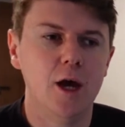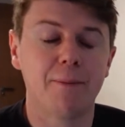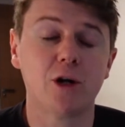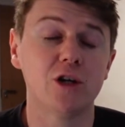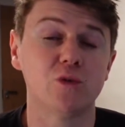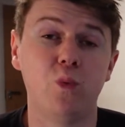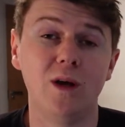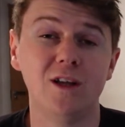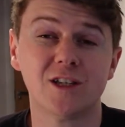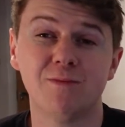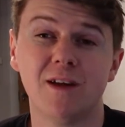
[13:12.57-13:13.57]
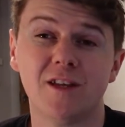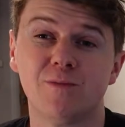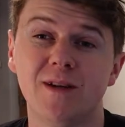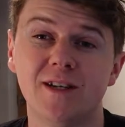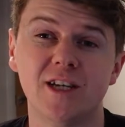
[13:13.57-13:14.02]
because Will Smith
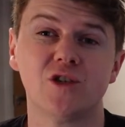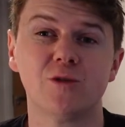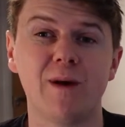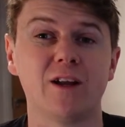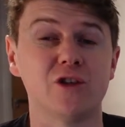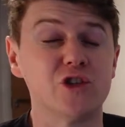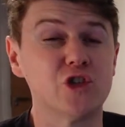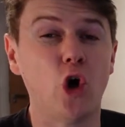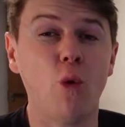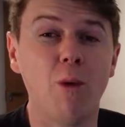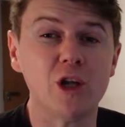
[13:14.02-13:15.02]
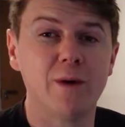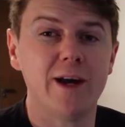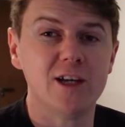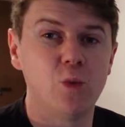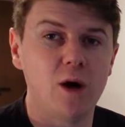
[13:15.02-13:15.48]
has been disrespected so much by
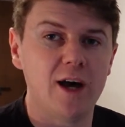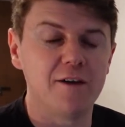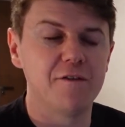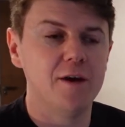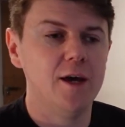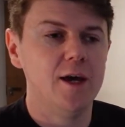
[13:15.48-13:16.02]
his wife.